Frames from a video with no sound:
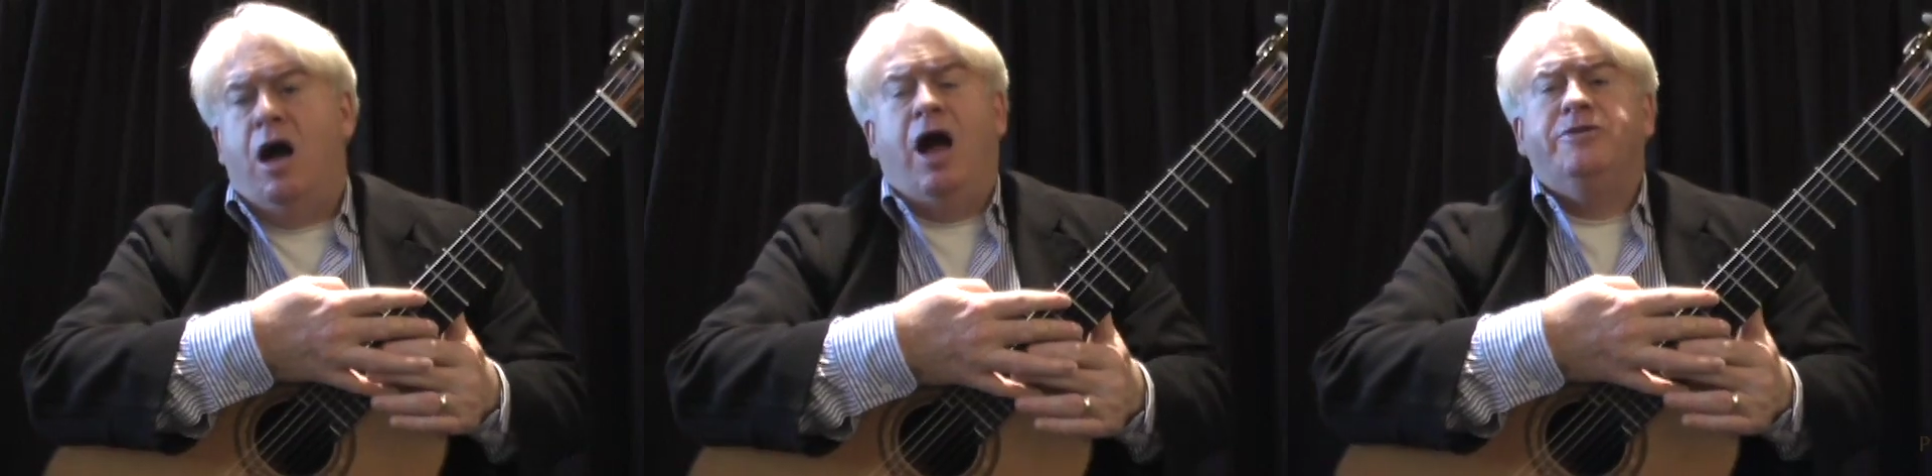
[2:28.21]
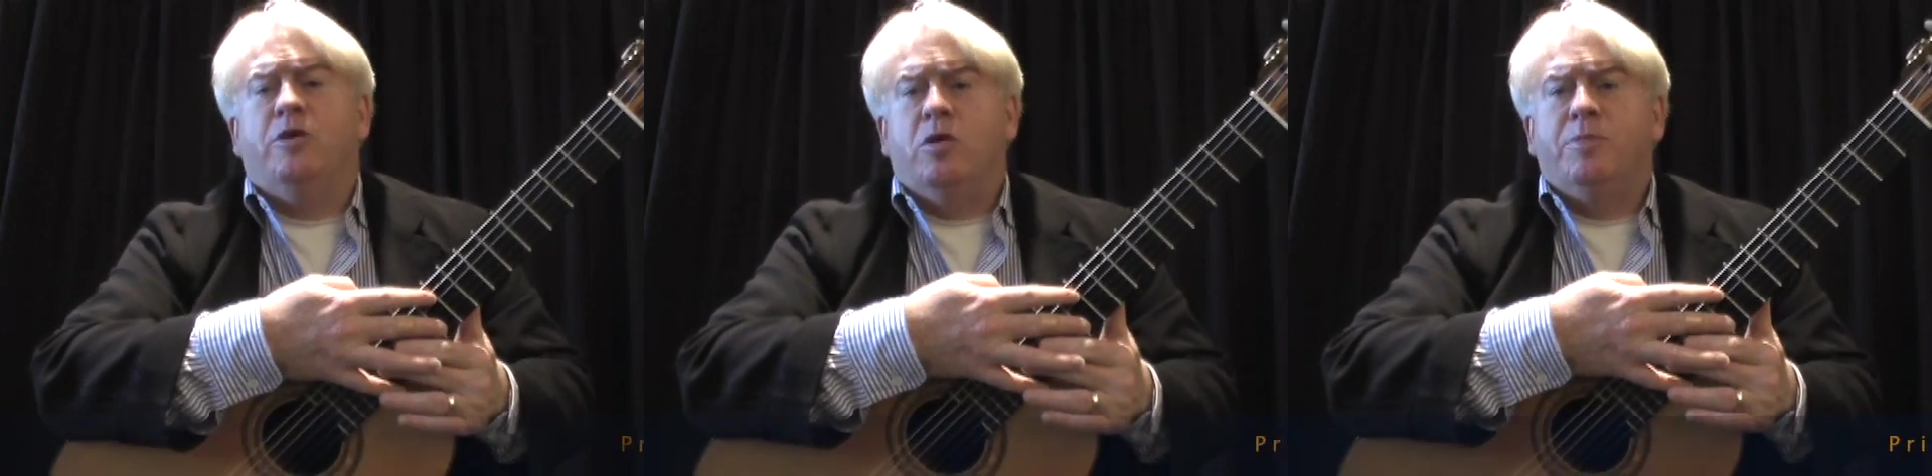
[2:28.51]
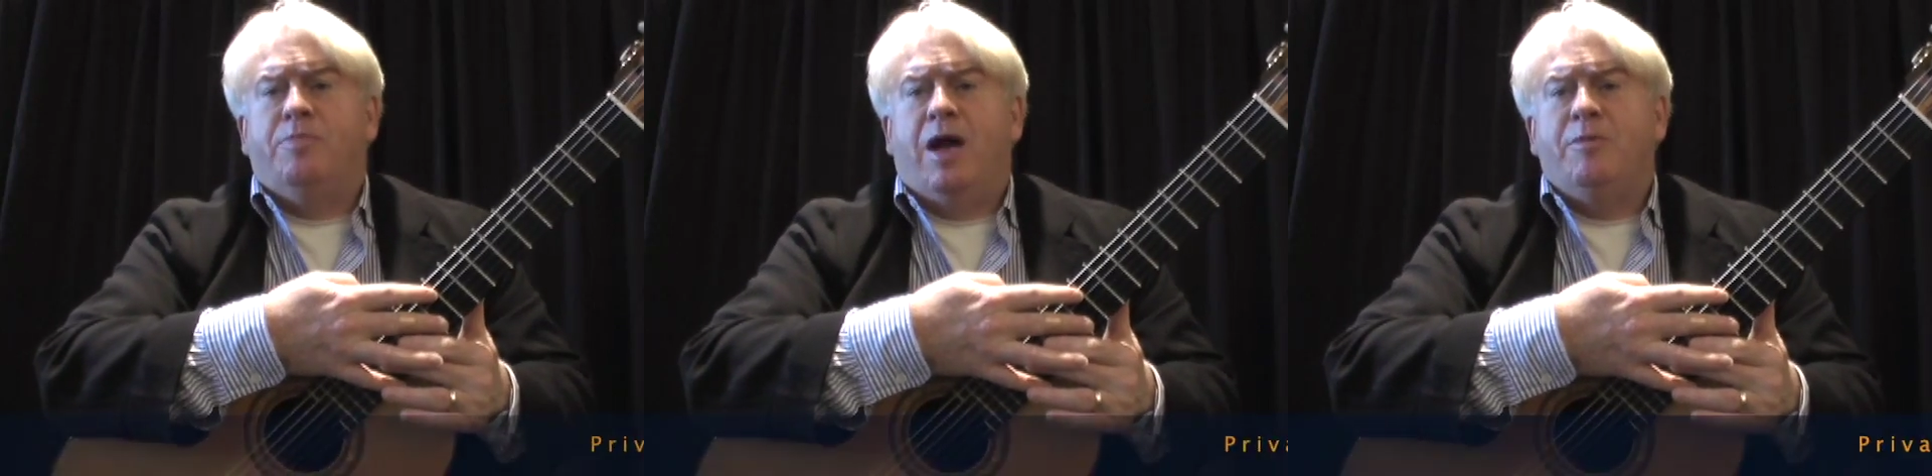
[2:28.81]

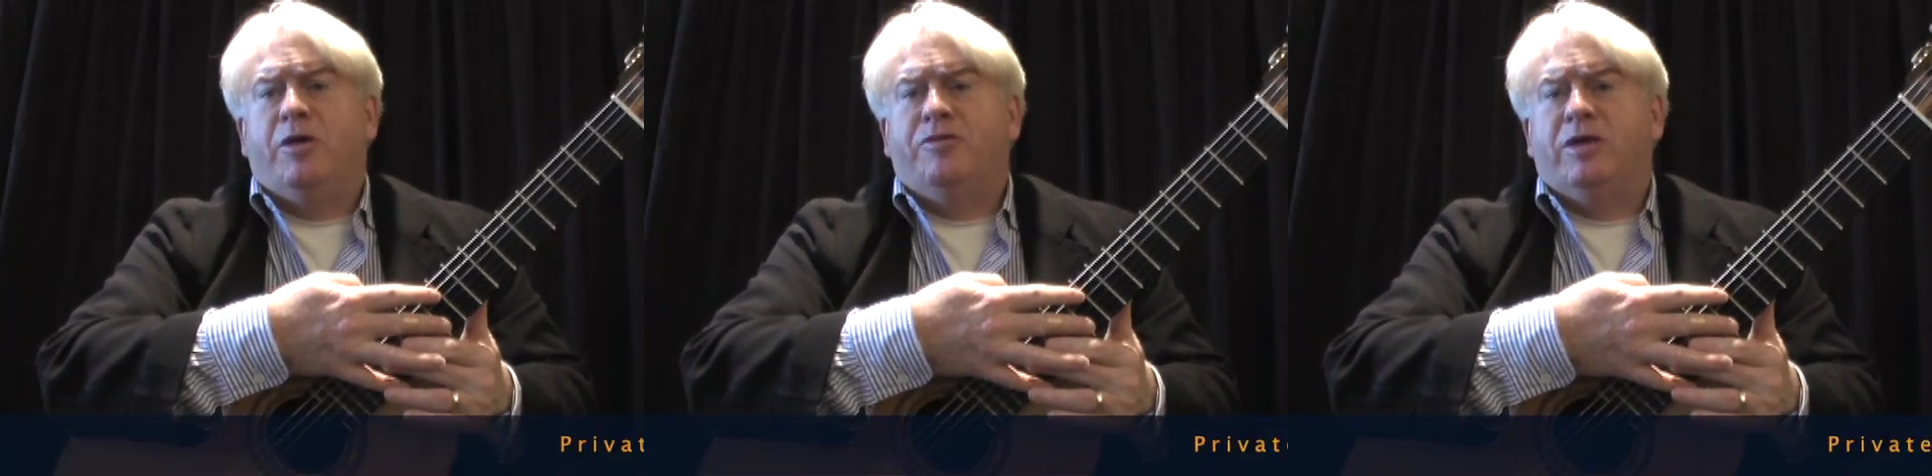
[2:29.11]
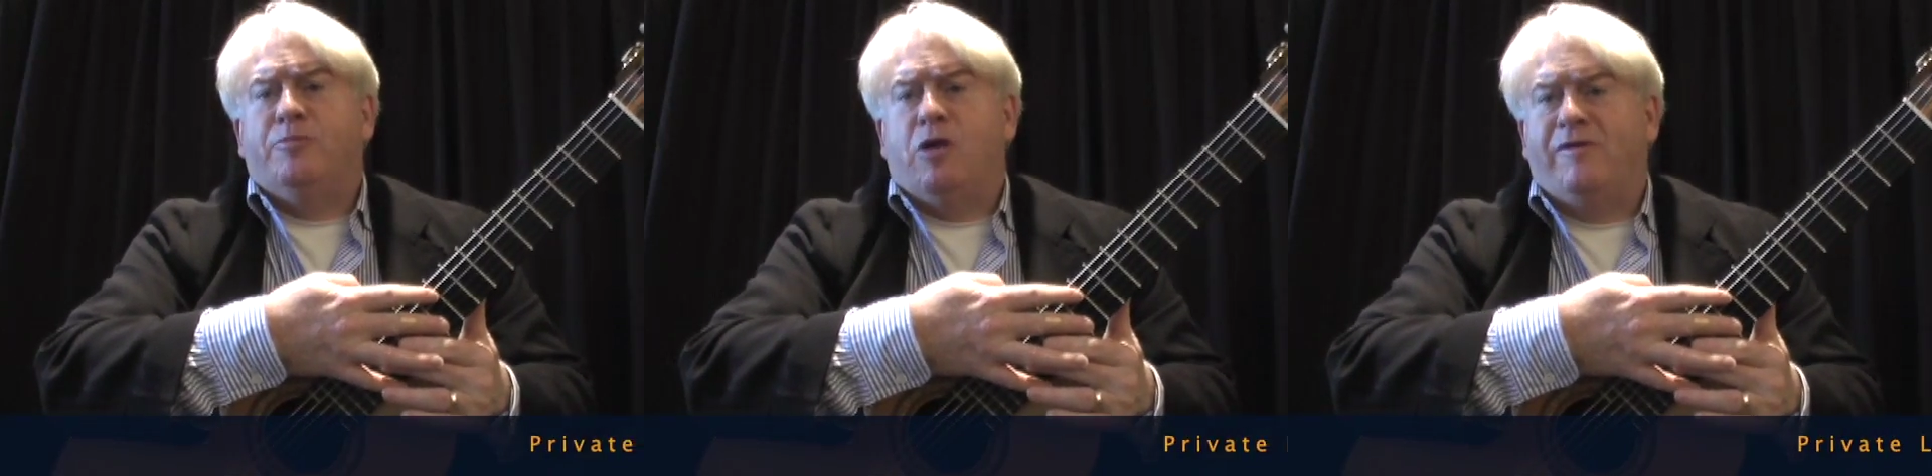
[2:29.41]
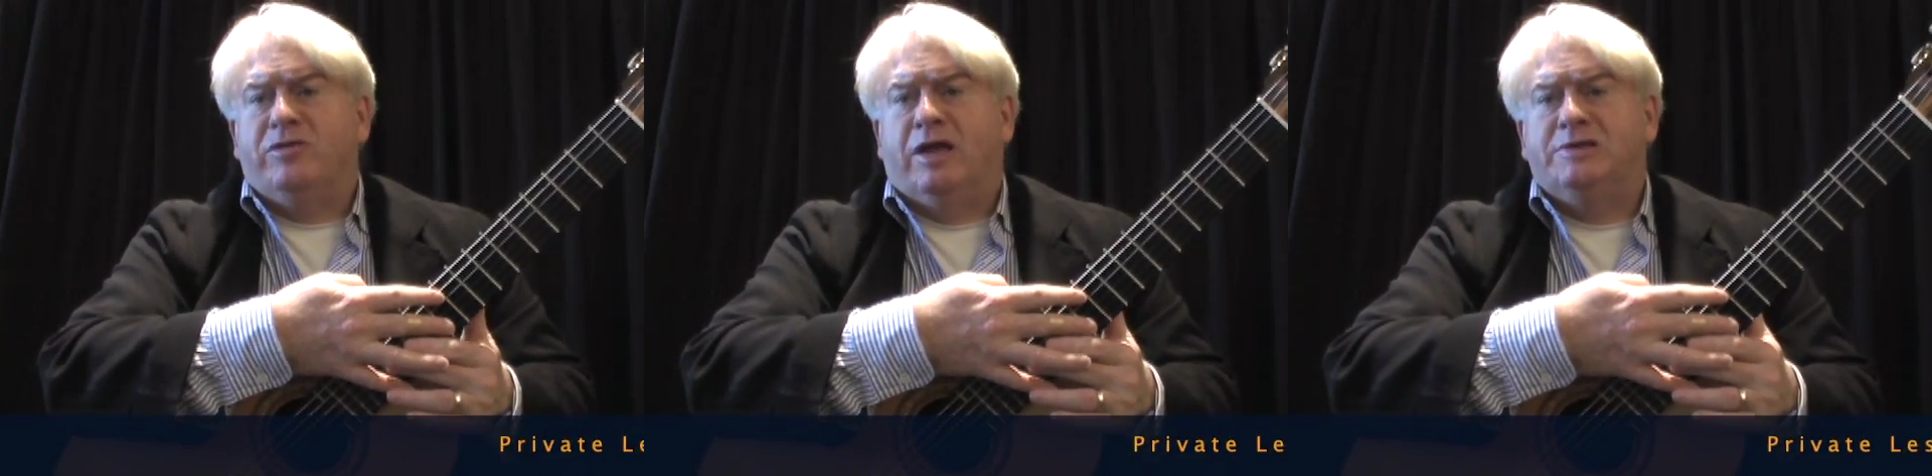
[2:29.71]
Ongoing bi-monthly
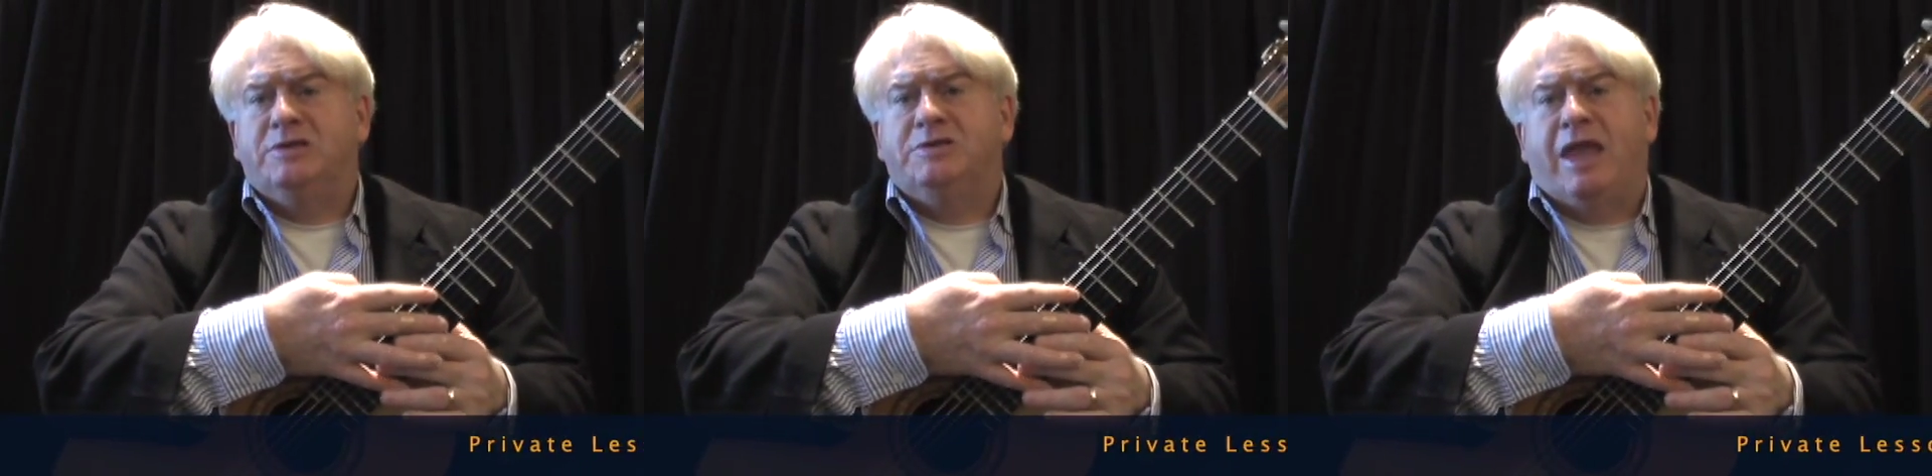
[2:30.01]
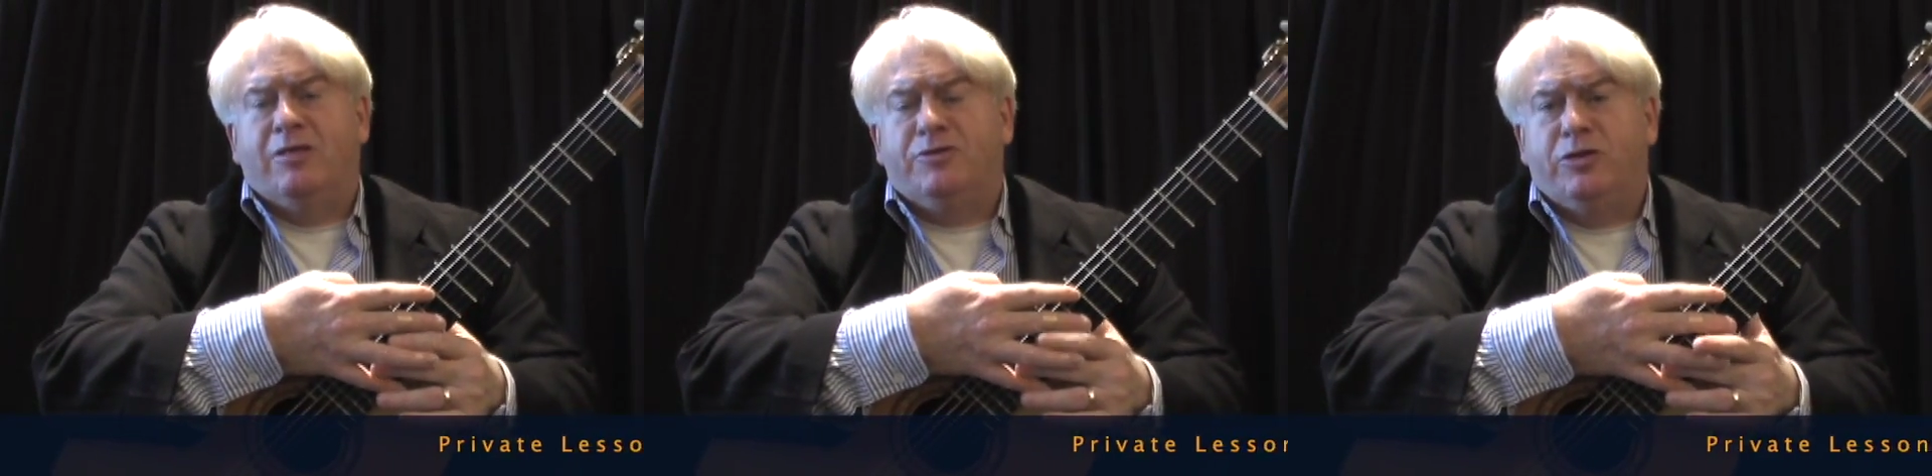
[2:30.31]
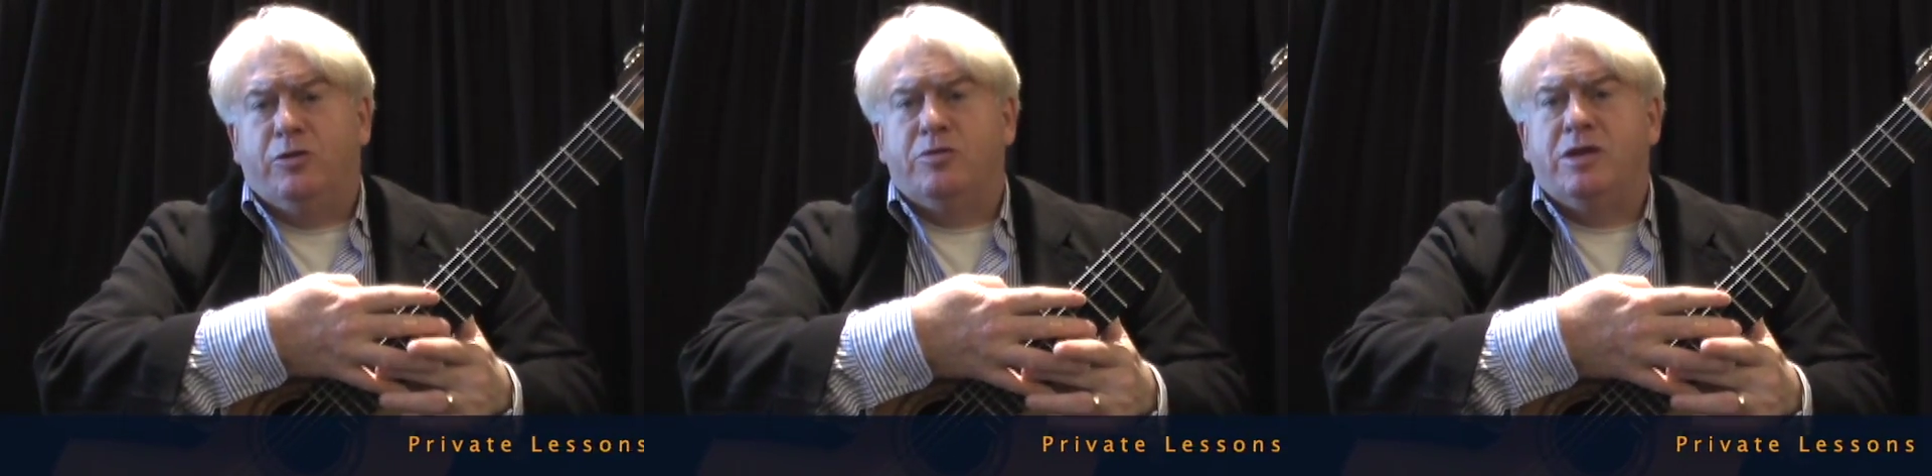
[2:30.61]
private lessons tailored to
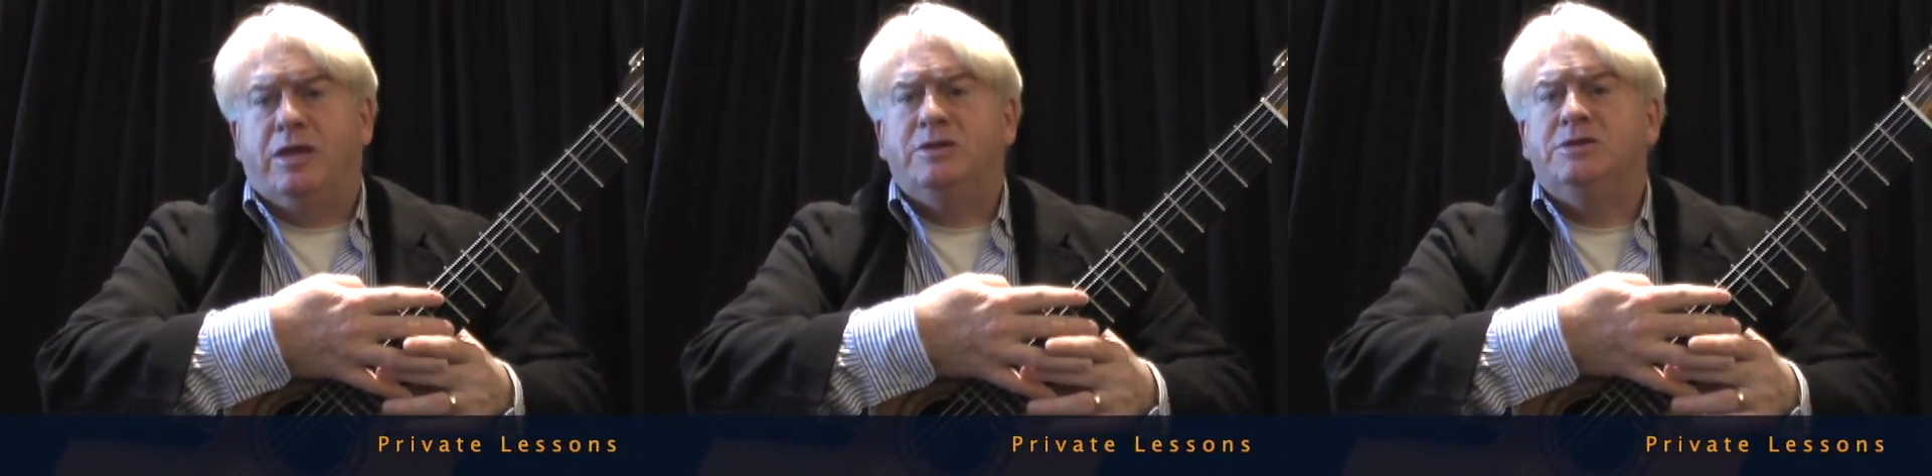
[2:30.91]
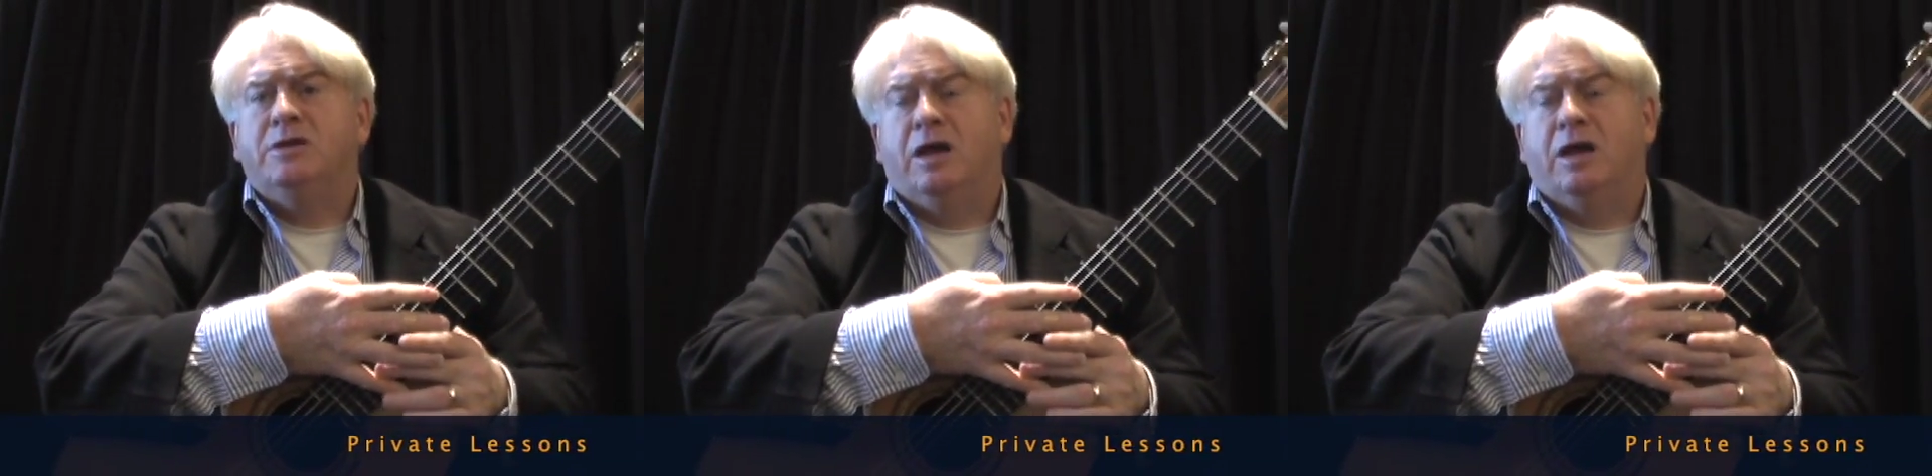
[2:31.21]
your needs